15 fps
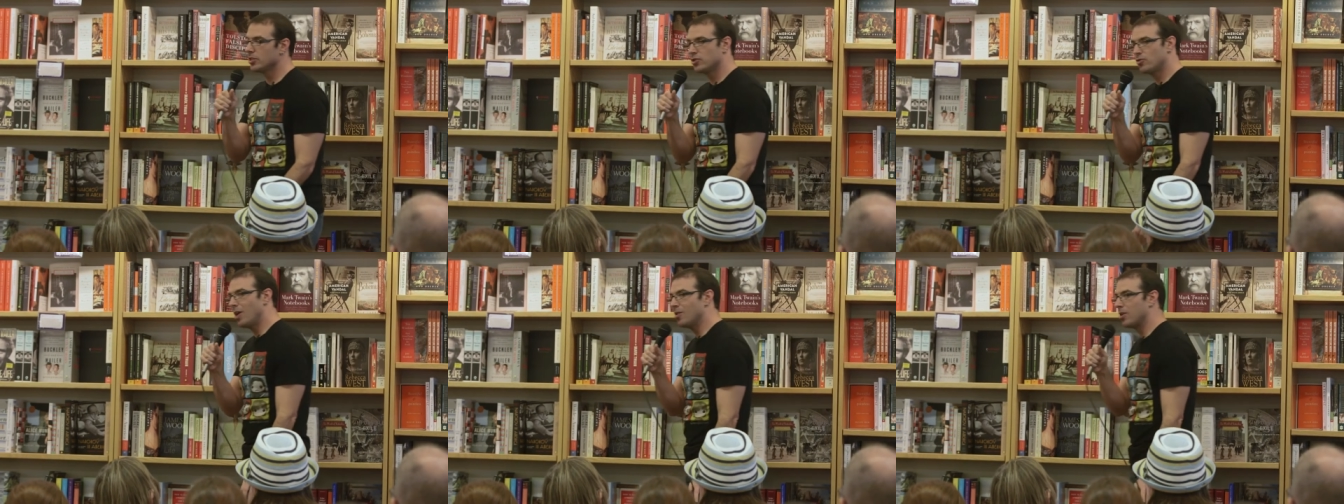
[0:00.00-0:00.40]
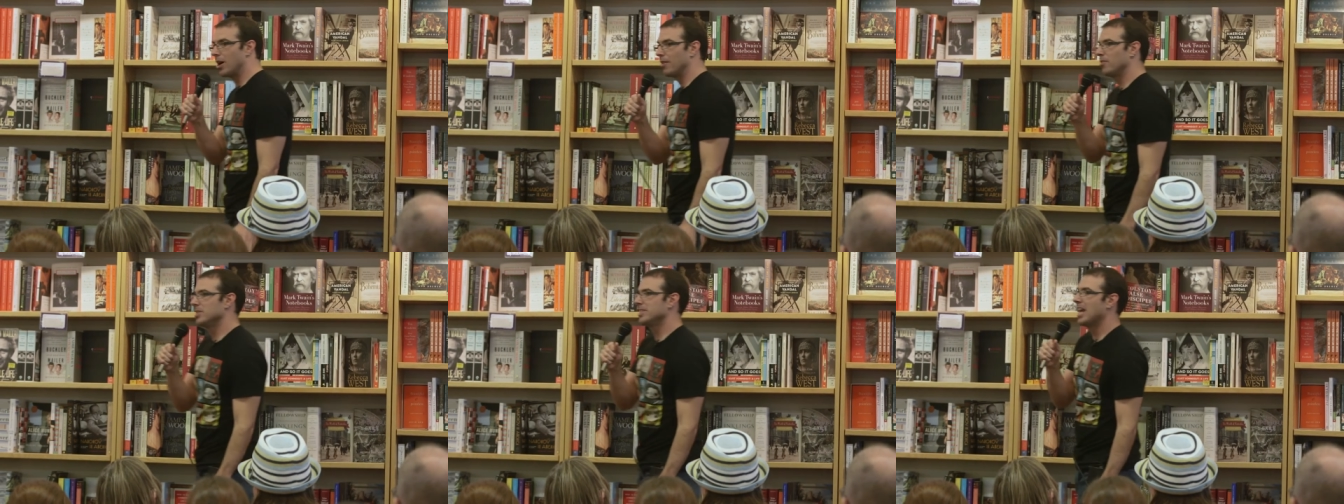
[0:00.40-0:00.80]
this drought
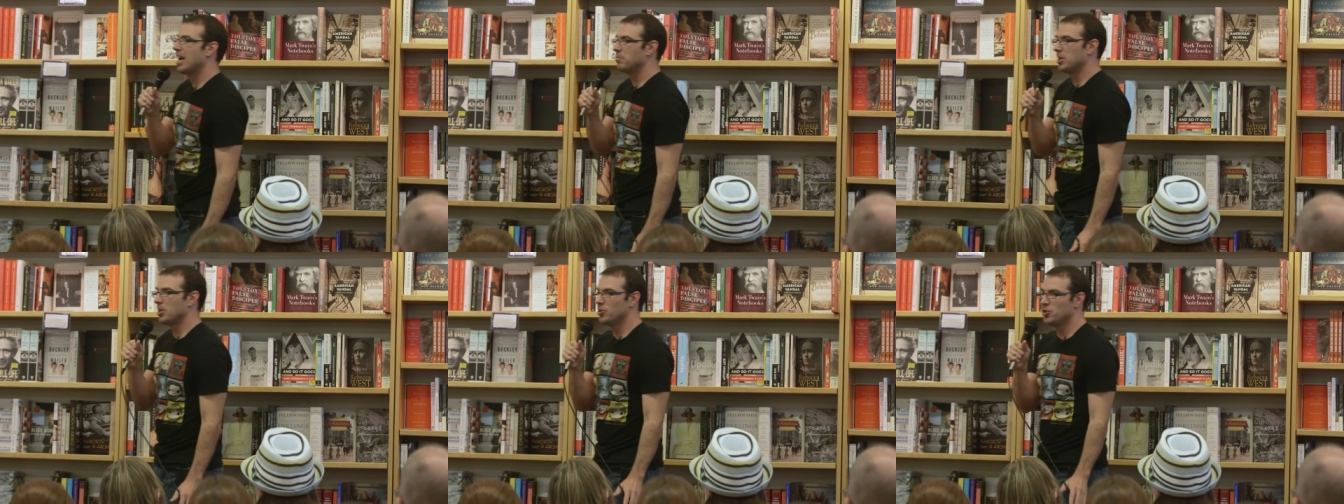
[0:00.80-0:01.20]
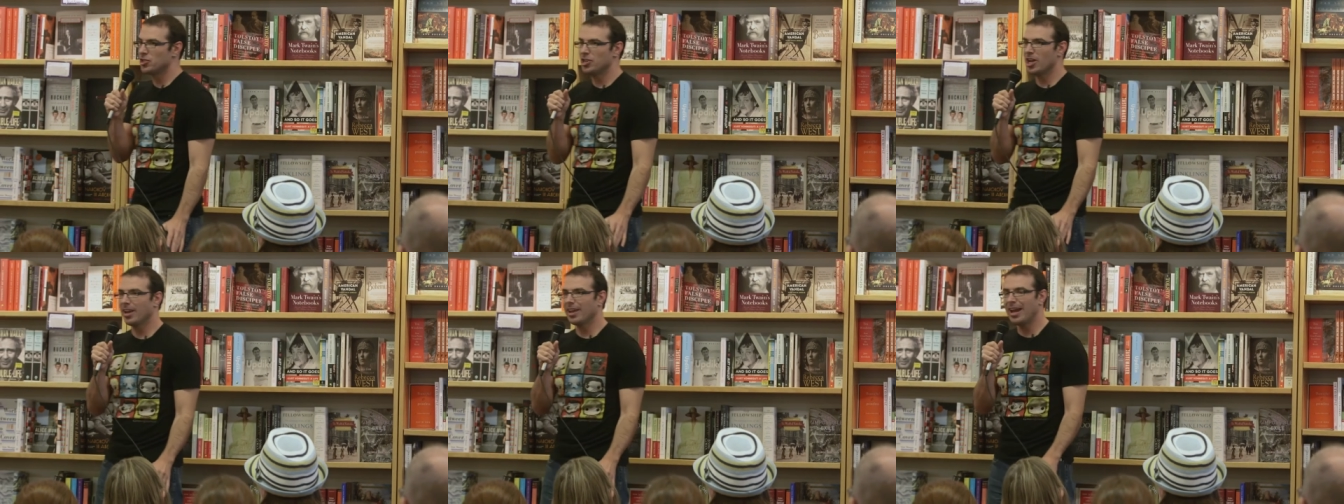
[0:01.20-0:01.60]
conference happening. You should
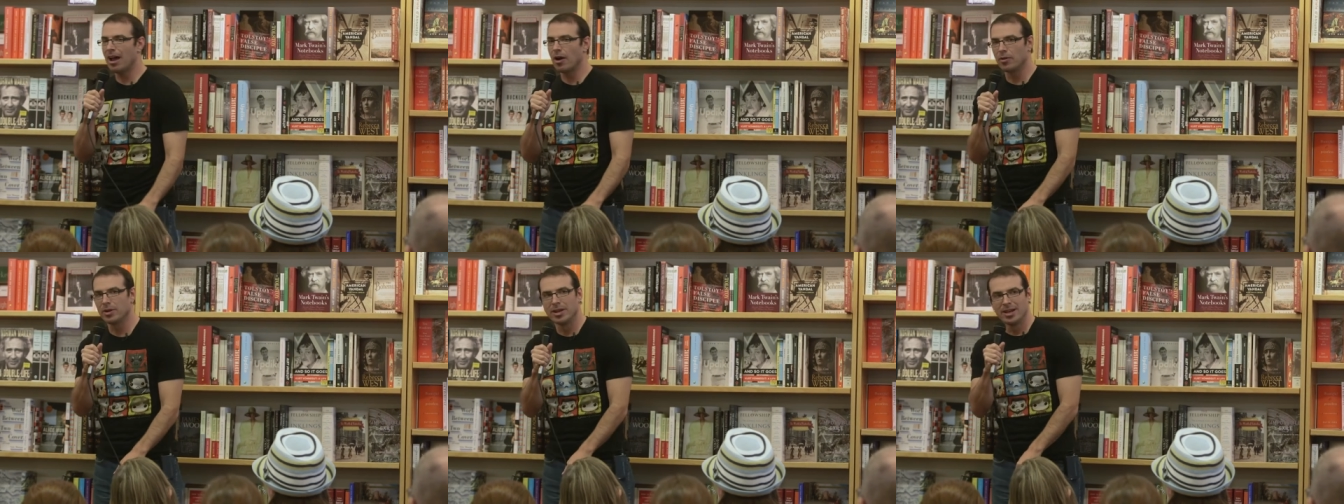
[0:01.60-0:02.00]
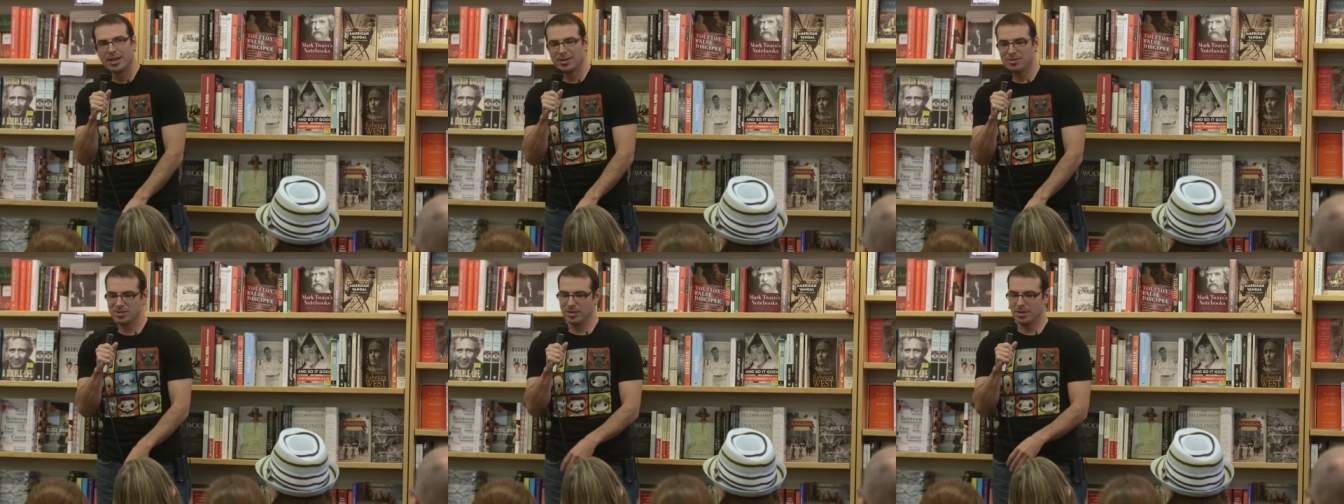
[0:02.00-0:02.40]
check it out."
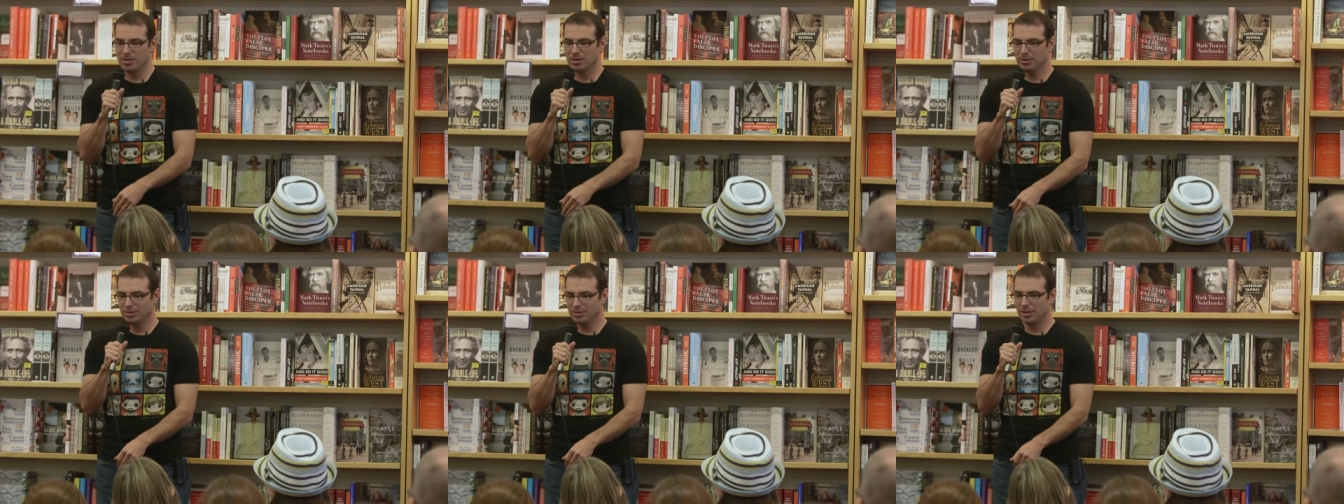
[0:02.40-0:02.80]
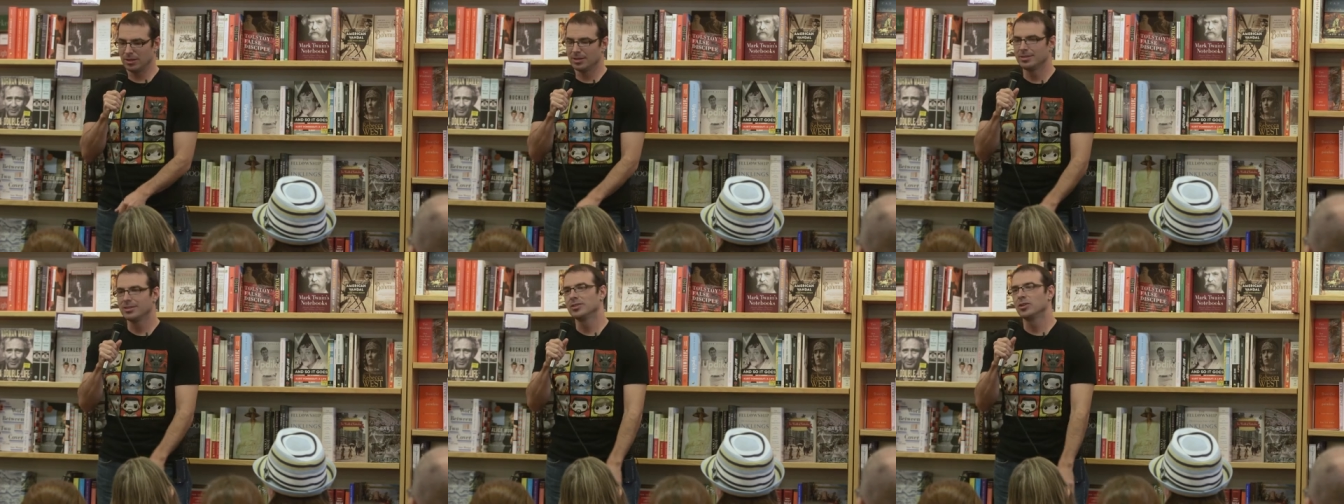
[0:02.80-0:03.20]
I was like, "Huh."
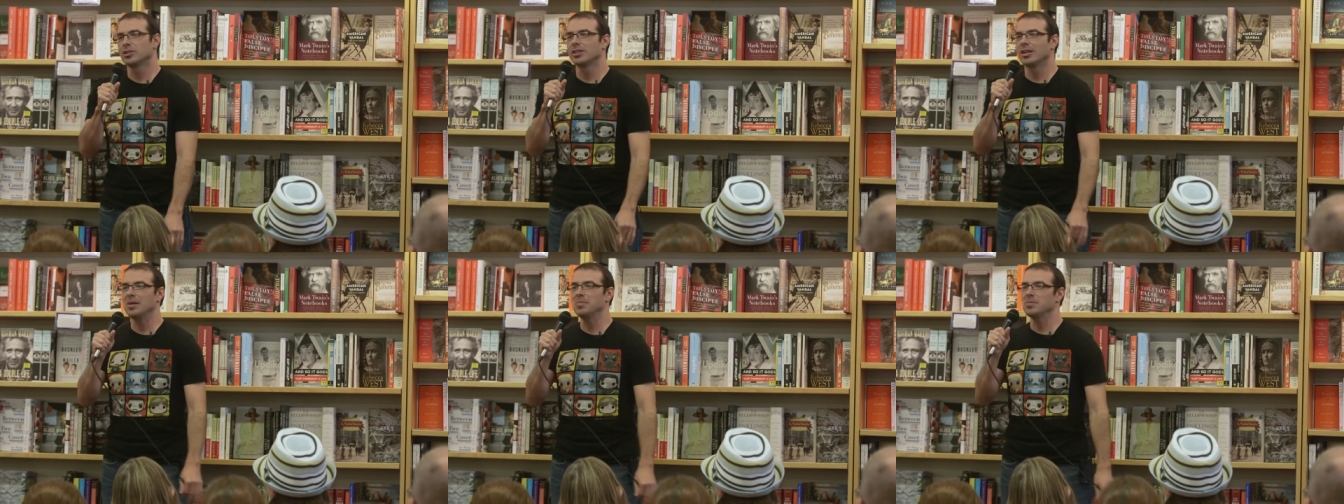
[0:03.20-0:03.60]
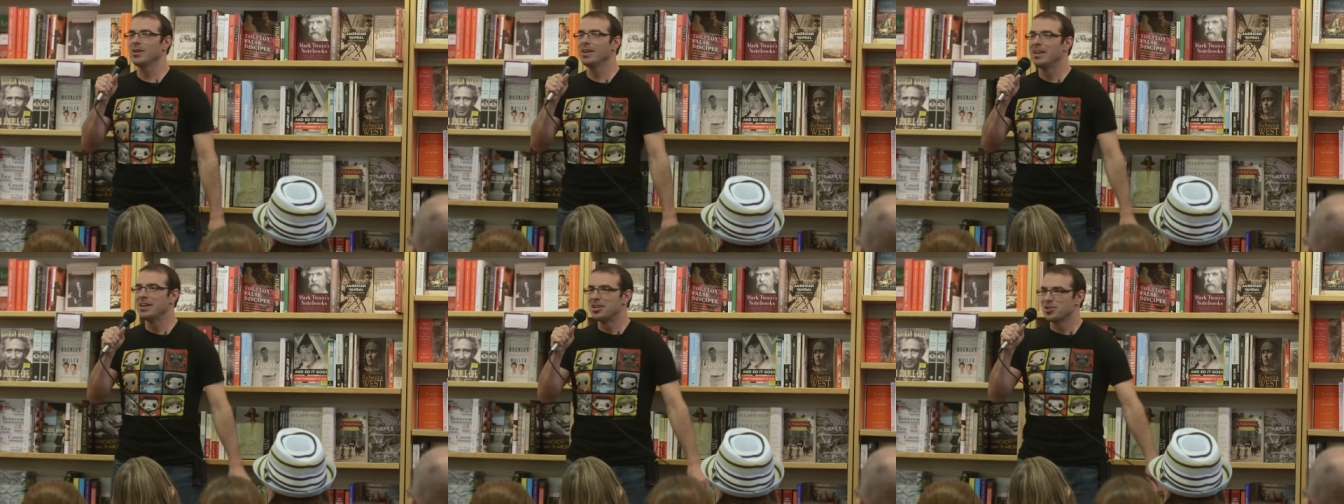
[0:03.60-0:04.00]
Looked it up.
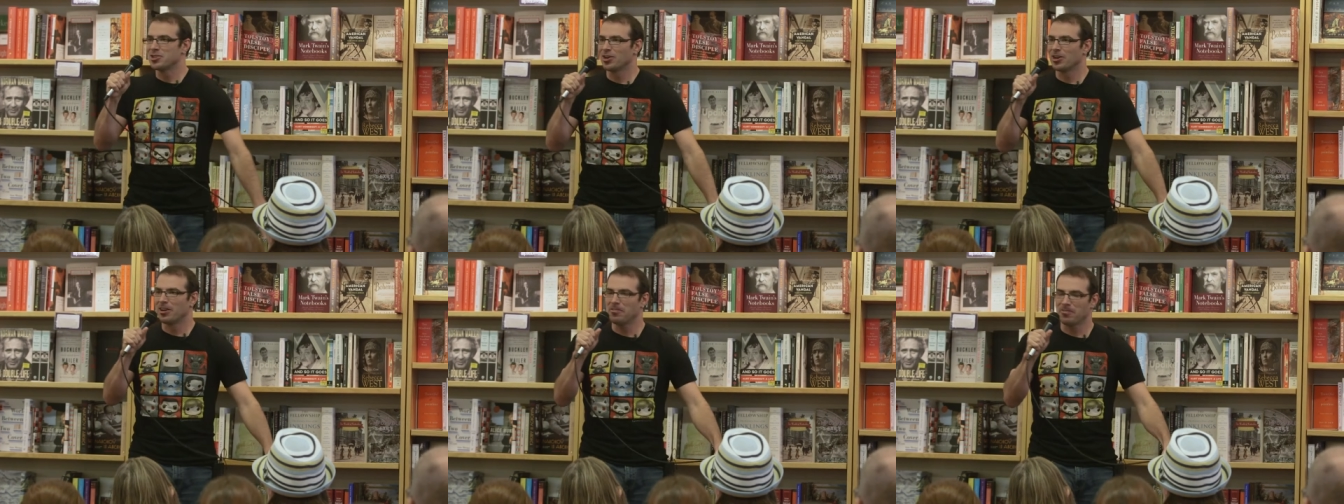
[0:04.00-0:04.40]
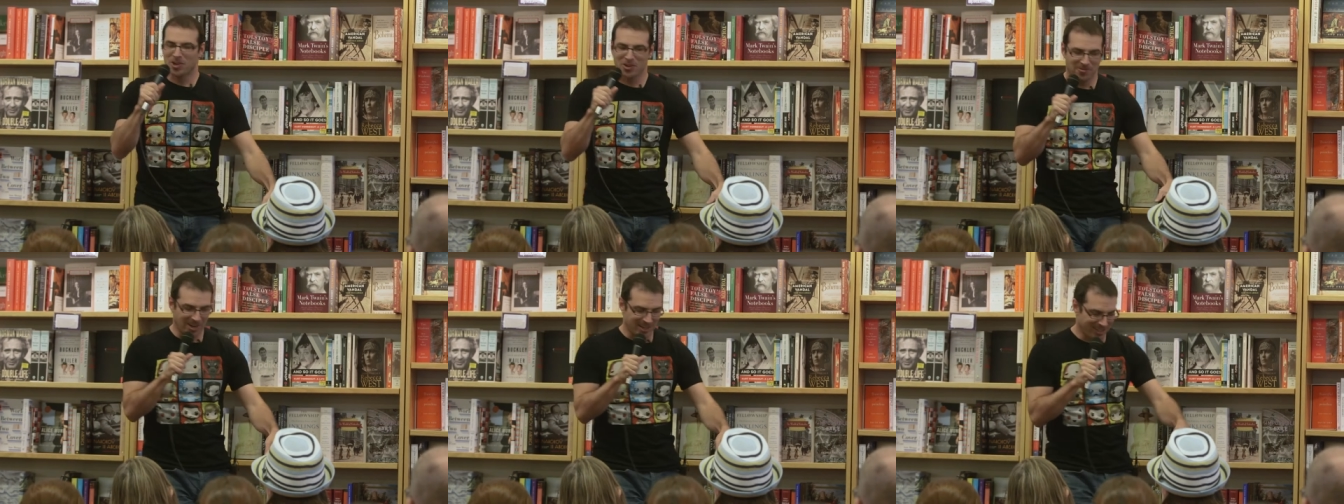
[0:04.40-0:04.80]
Sure enough,
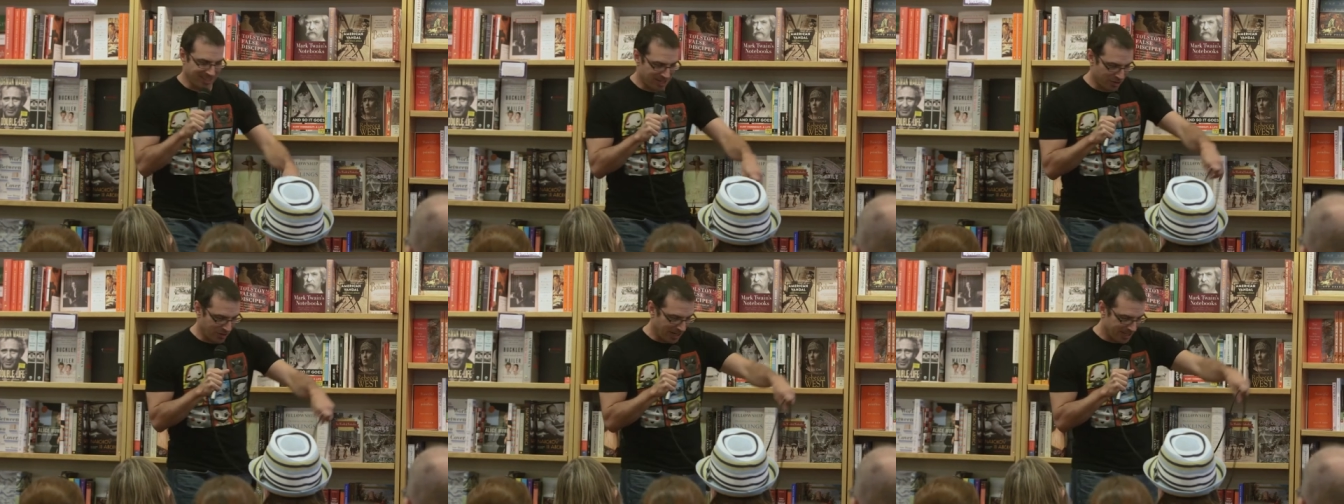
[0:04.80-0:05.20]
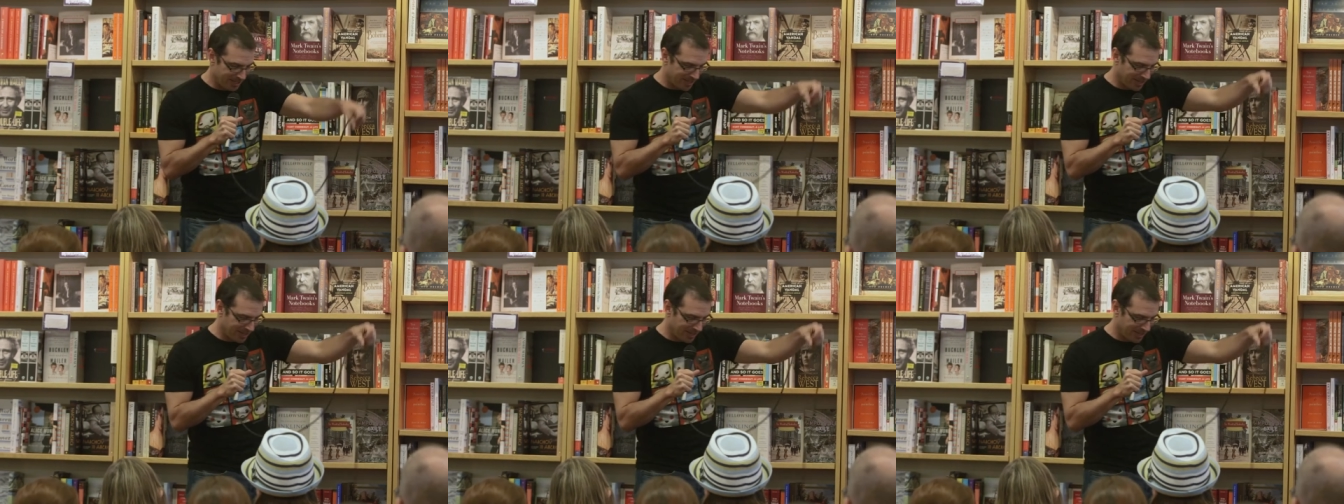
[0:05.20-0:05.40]
could find an address,